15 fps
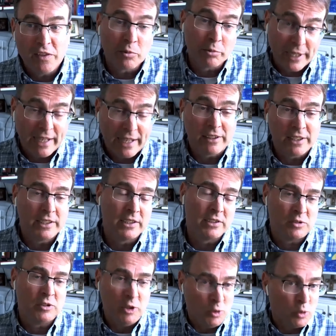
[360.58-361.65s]
then the reality
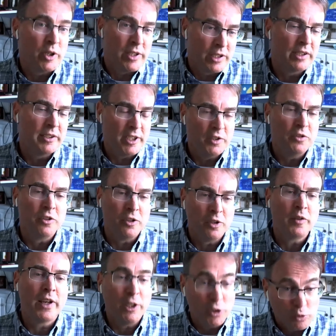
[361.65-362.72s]
is you can continue
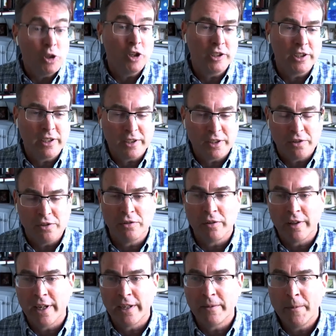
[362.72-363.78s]
to do that. You could continue to
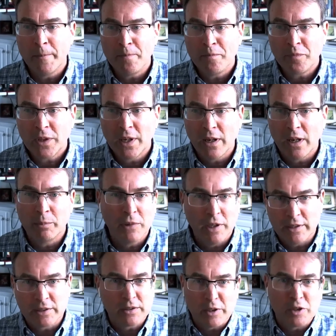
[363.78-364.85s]
do that,
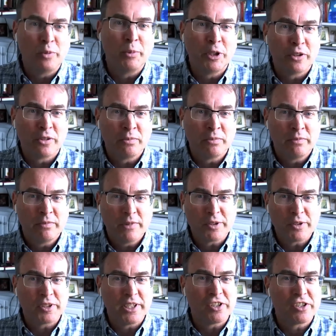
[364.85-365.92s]
um, assuming your
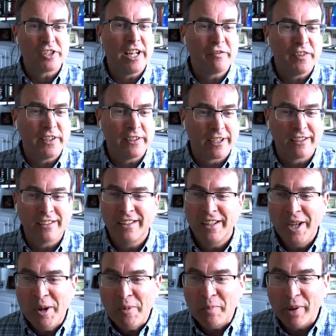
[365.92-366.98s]
association is not failing.
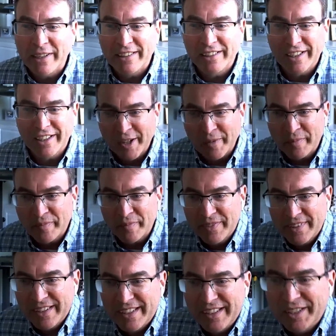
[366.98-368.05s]
But
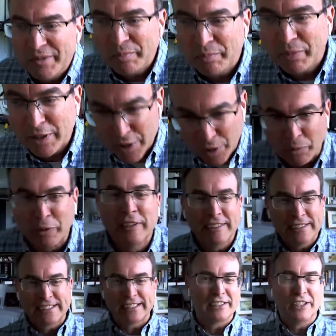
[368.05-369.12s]
um, but so
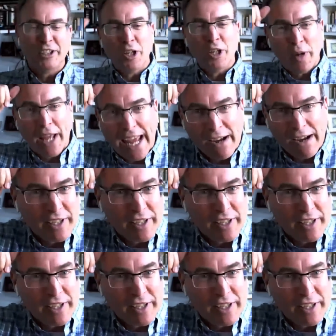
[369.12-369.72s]
realistically, you don't